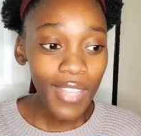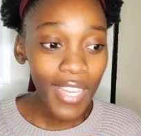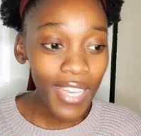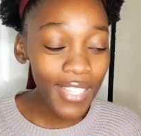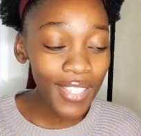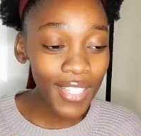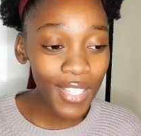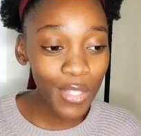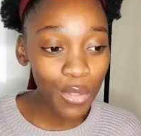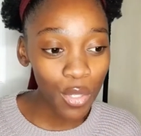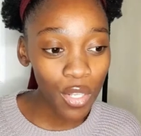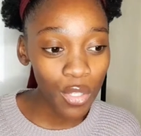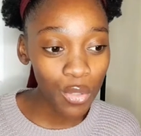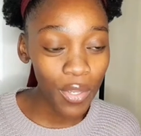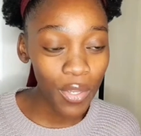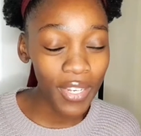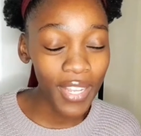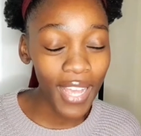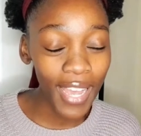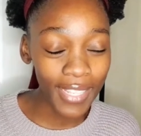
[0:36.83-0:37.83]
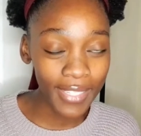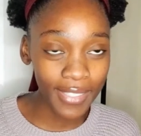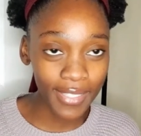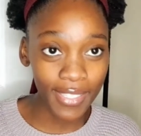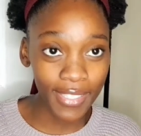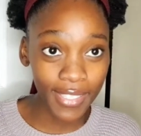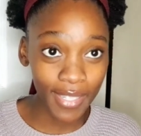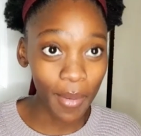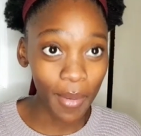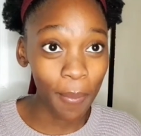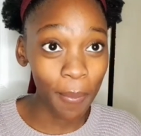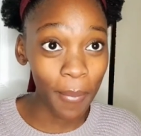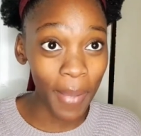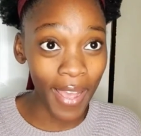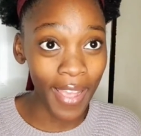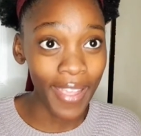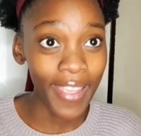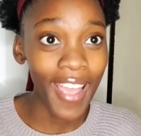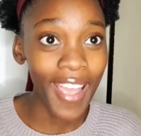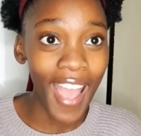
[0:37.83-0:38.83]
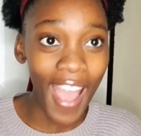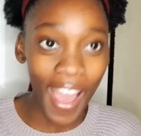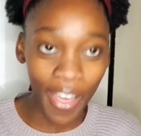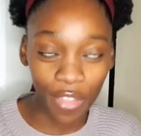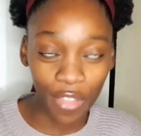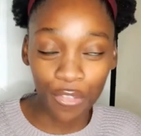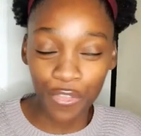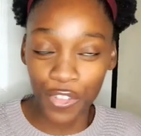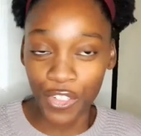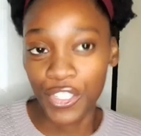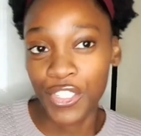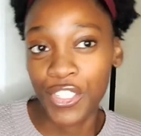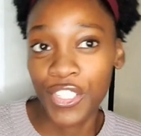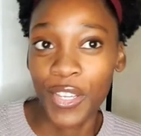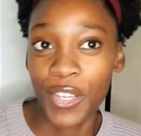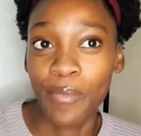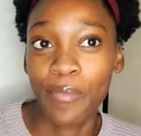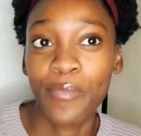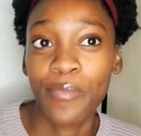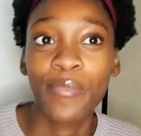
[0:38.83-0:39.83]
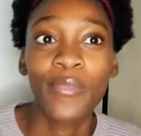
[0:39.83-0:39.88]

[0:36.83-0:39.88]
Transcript: and then 2020 I did my other first year.